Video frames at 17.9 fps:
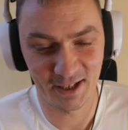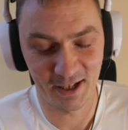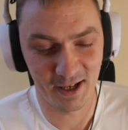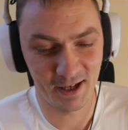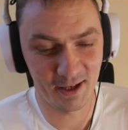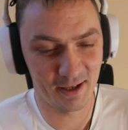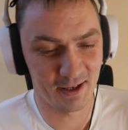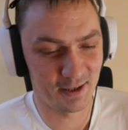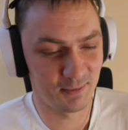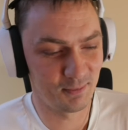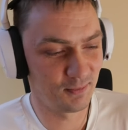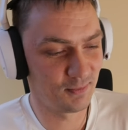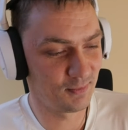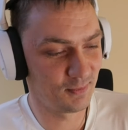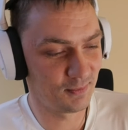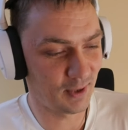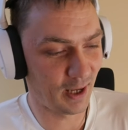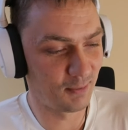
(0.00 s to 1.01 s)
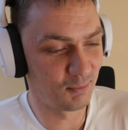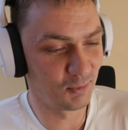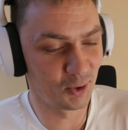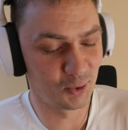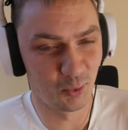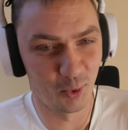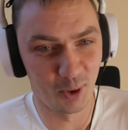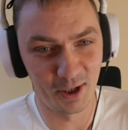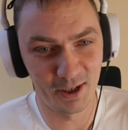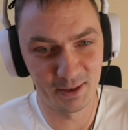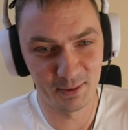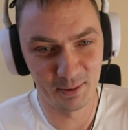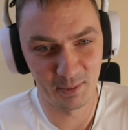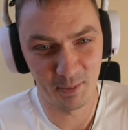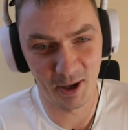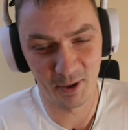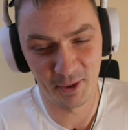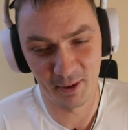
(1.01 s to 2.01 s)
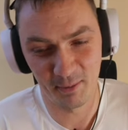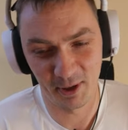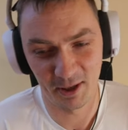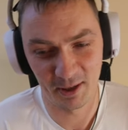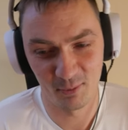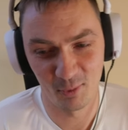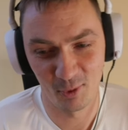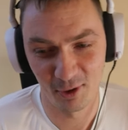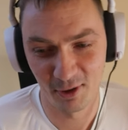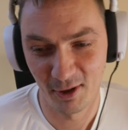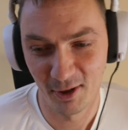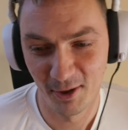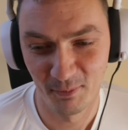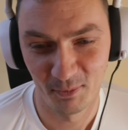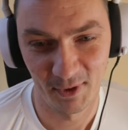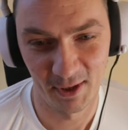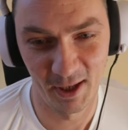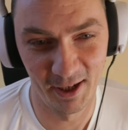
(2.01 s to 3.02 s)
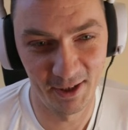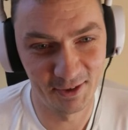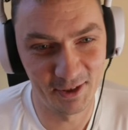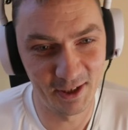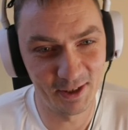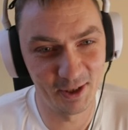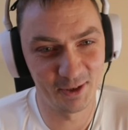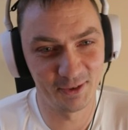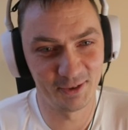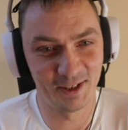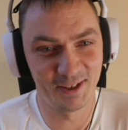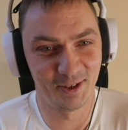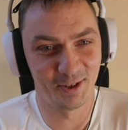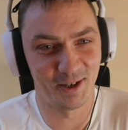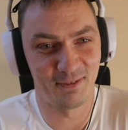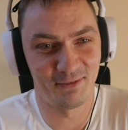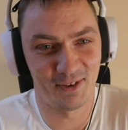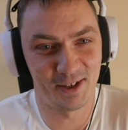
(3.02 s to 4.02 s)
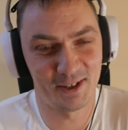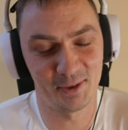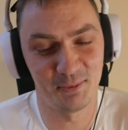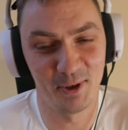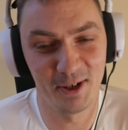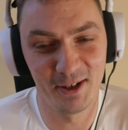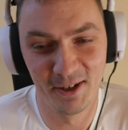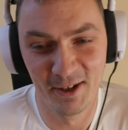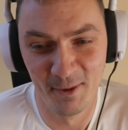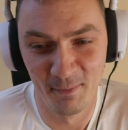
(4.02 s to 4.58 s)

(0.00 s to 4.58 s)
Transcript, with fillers: I'm not worried about them anymore. they don't affect me.